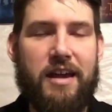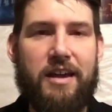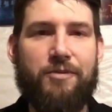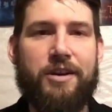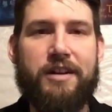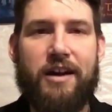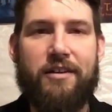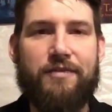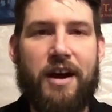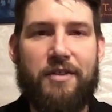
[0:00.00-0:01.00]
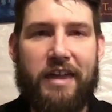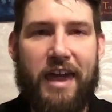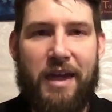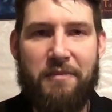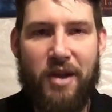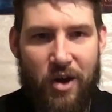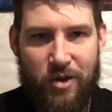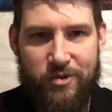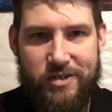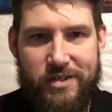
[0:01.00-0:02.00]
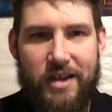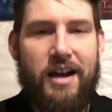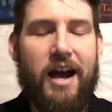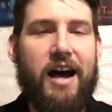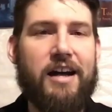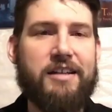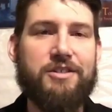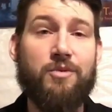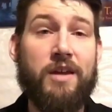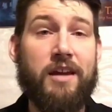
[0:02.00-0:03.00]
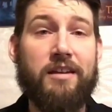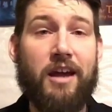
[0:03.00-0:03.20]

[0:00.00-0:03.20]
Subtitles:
a rundown of how the game goes, so we had to